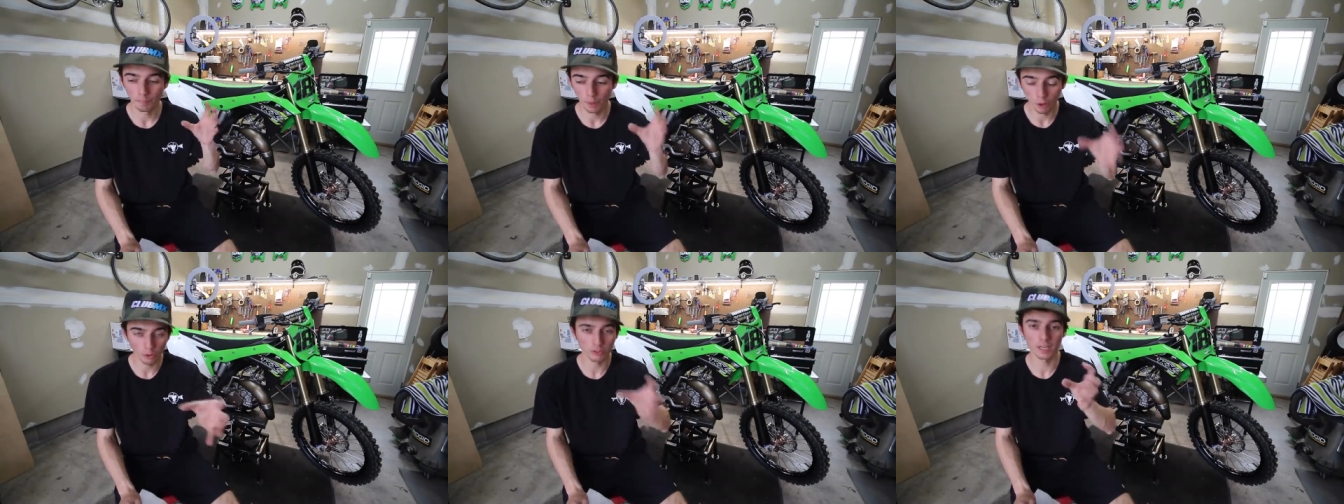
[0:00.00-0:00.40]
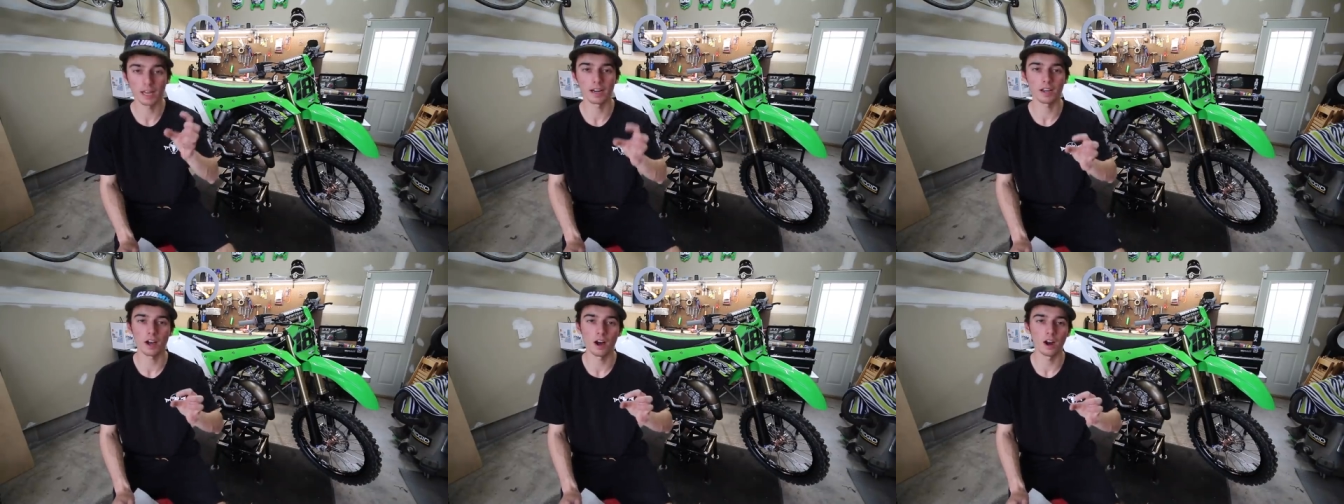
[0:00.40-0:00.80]
bolt
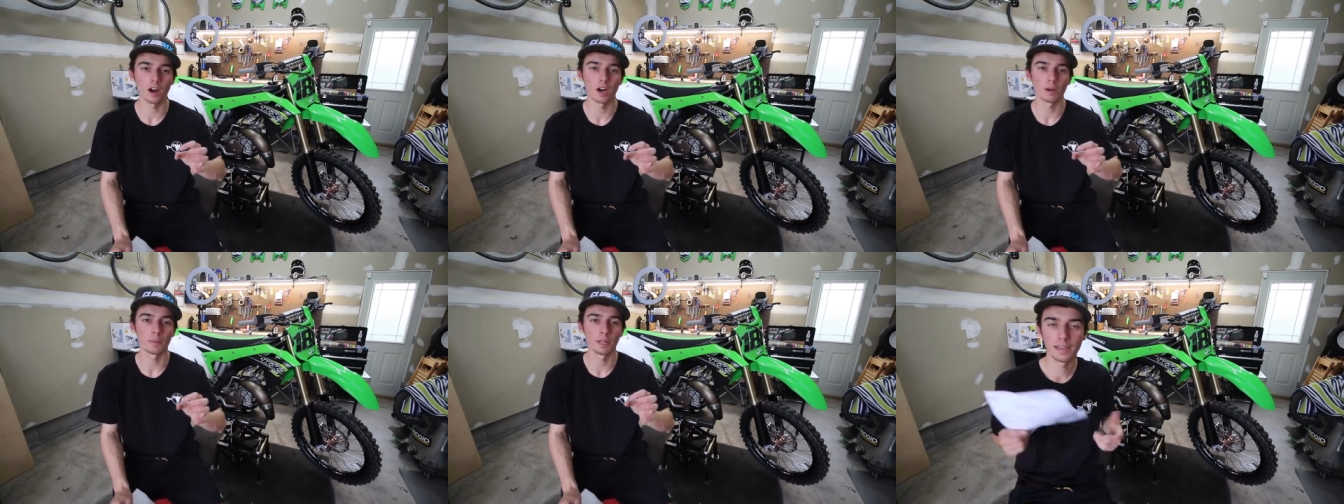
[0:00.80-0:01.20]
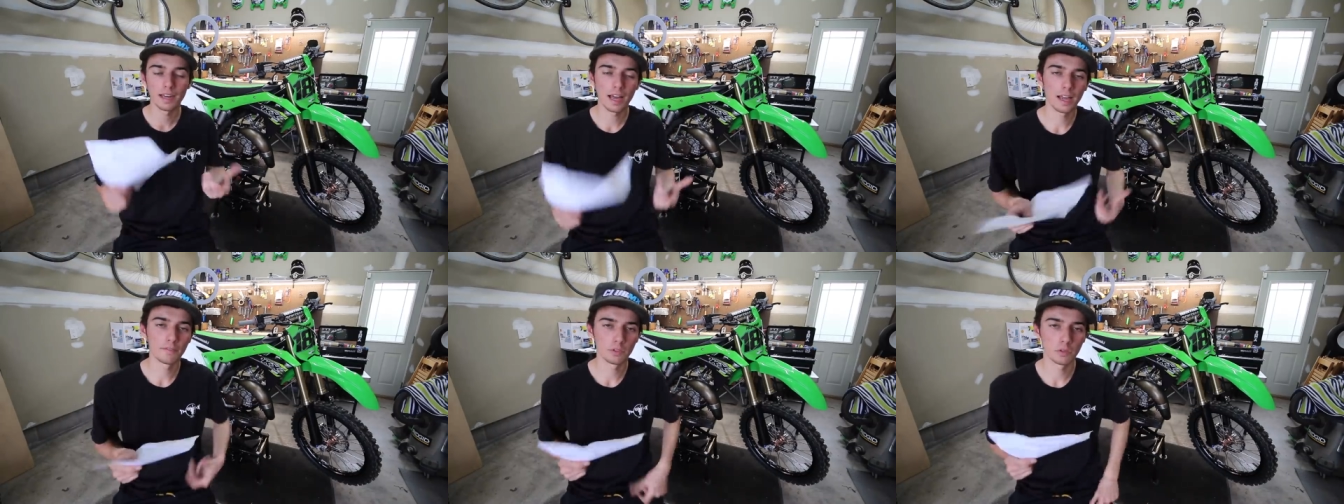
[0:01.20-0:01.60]
on a carb and
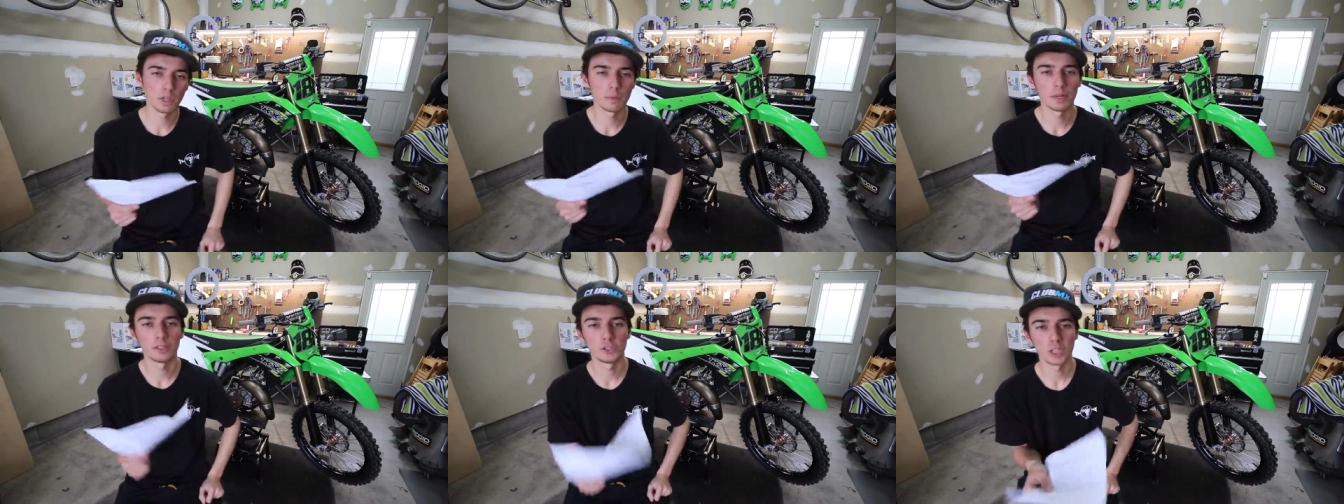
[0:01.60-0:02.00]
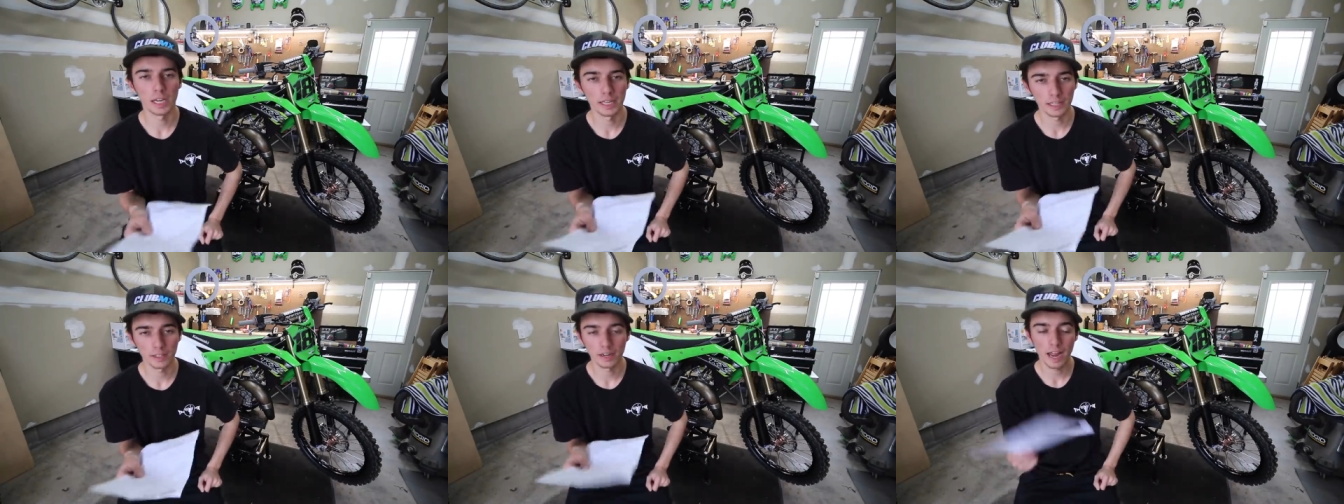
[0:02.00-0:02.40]
not have to worry about
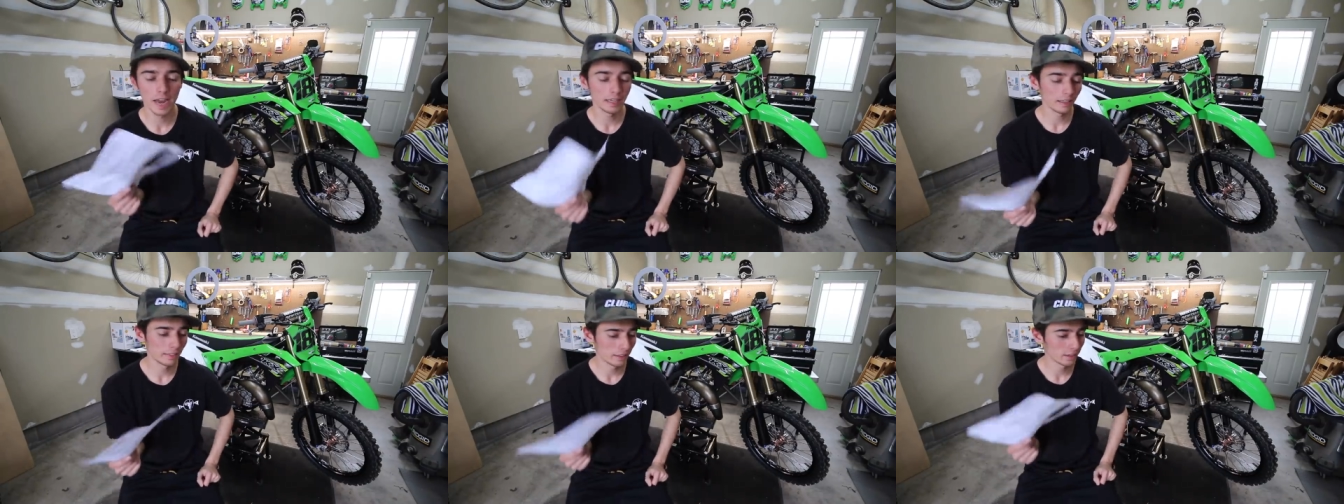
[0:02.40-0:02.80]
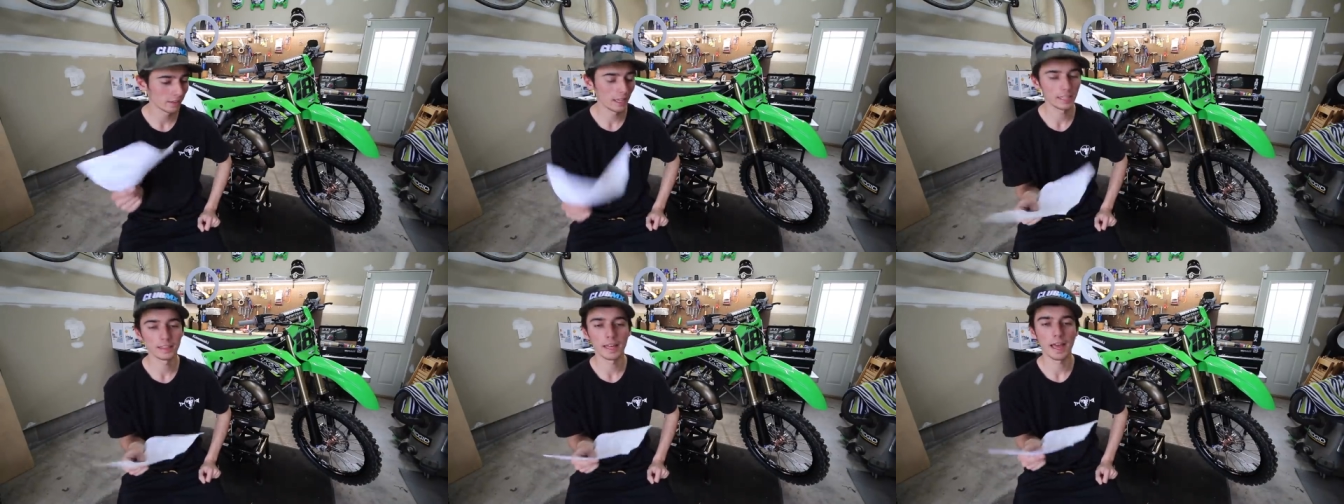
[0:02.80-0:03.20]
jetting or anything
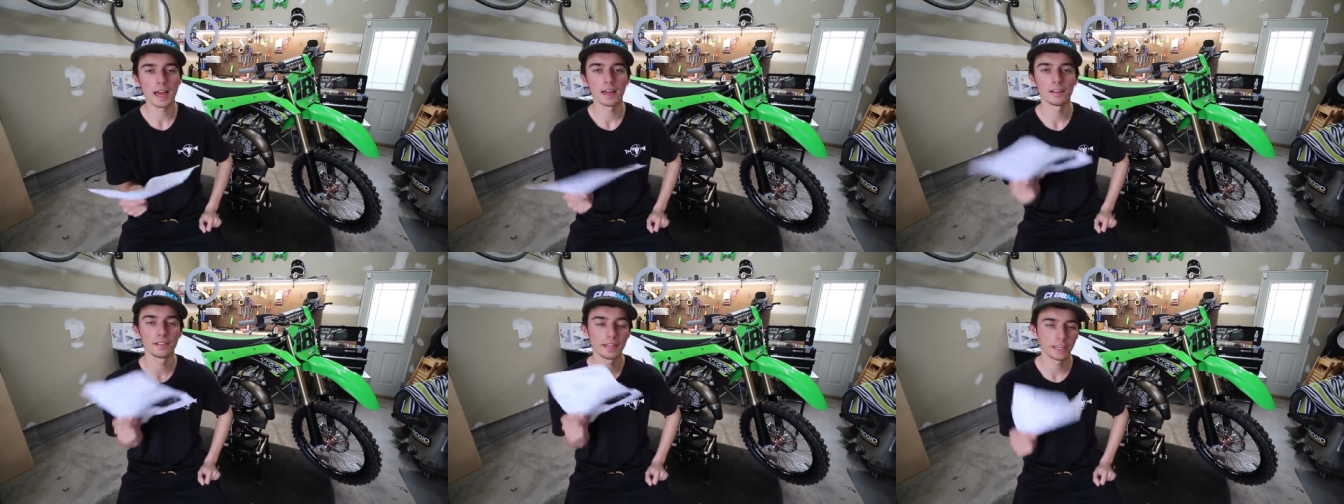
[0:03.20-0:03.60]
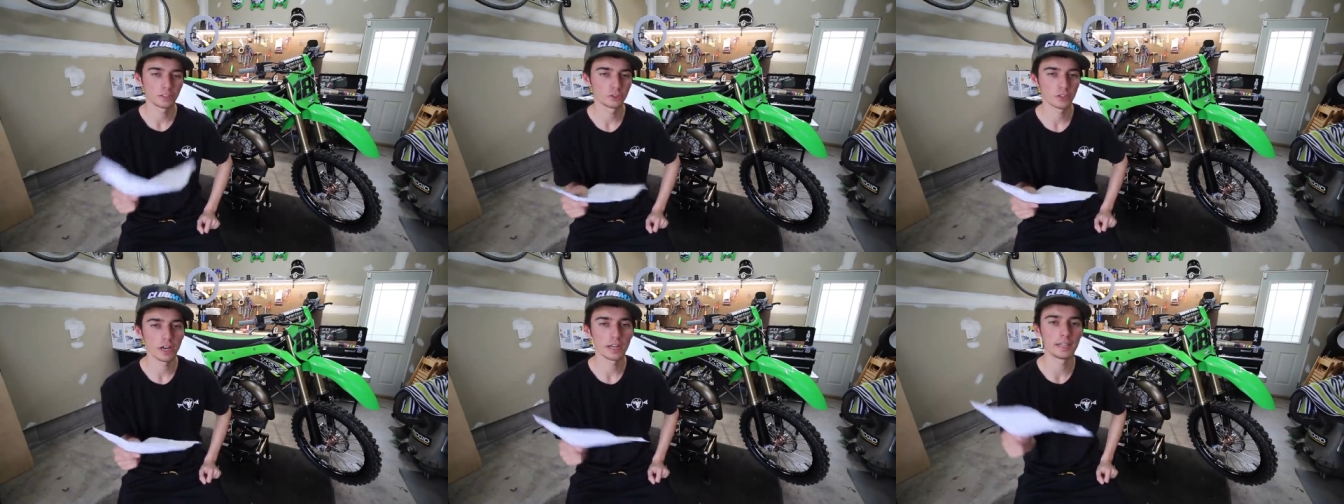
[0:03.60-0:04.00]
like that.
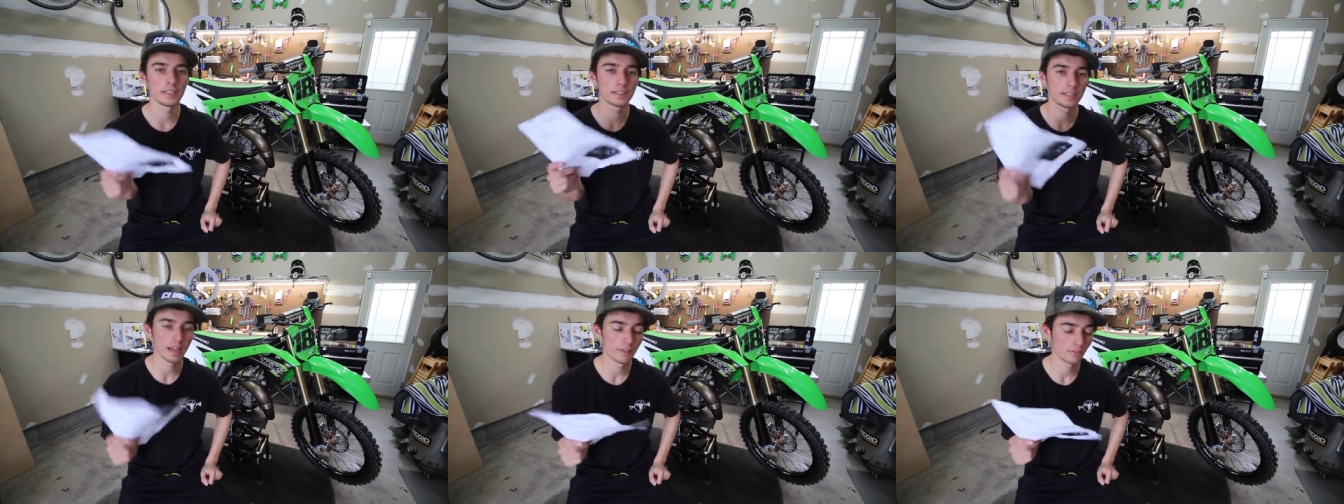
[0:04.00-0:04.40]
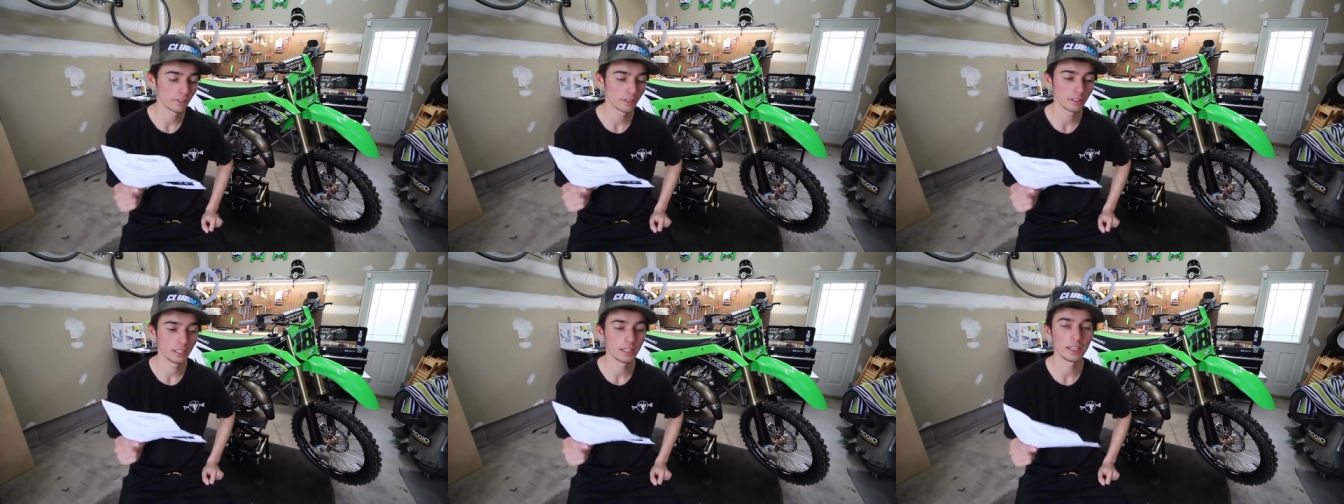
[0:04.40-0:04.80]
Lectron is
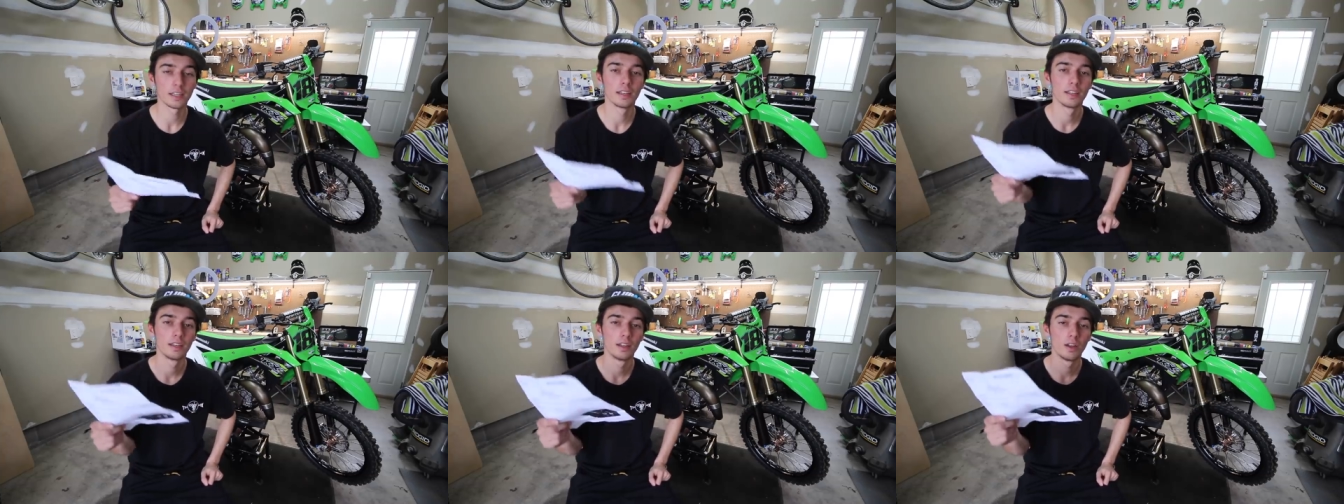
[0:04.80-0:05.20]
definitely